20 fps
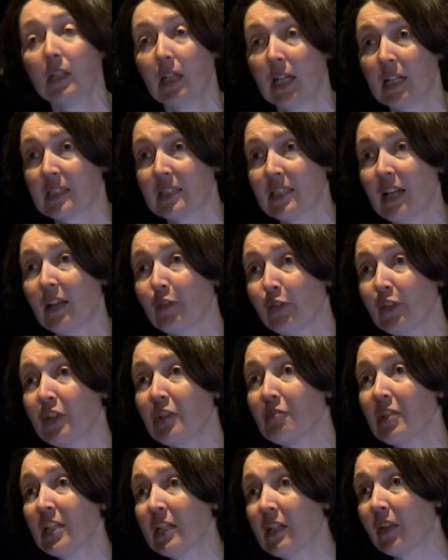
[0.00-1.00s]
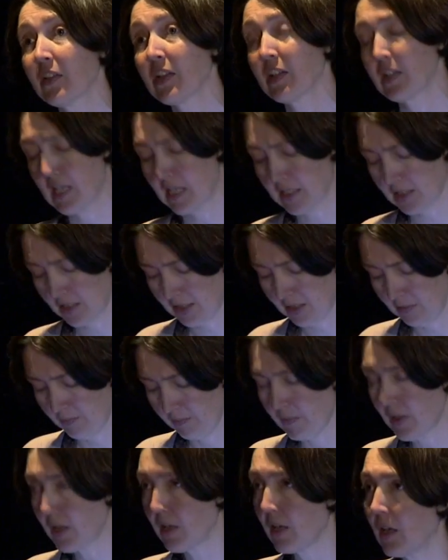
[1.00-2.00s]
except for NERICA, that lets
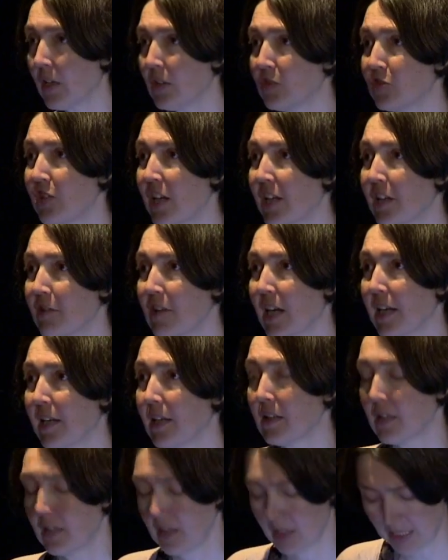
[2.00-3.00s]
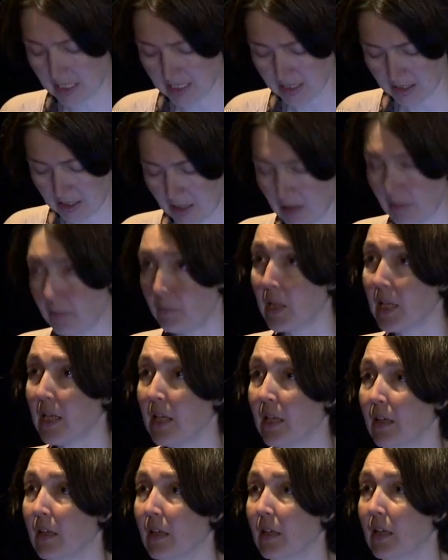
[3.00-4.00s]
them generate income
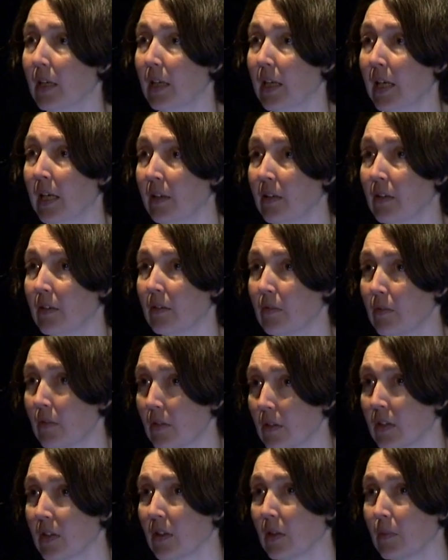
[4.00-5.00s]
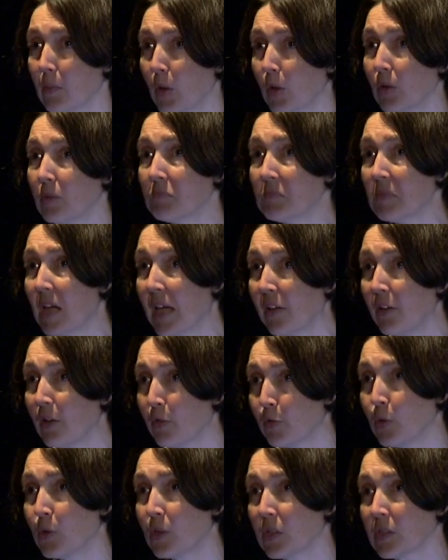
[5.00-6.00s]
in, in the end
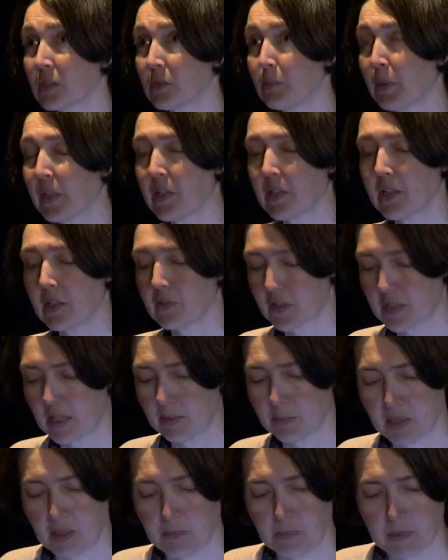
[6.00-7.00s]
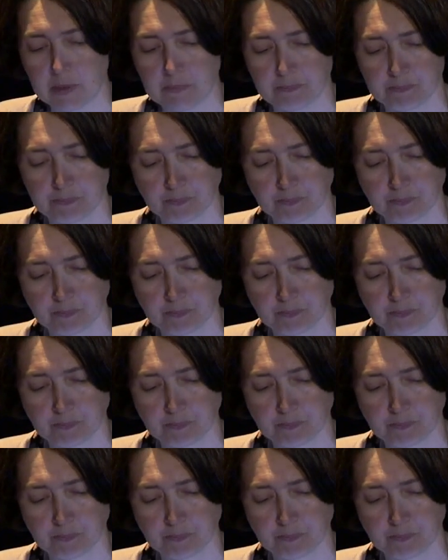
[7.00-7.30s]
of August, beginning of September.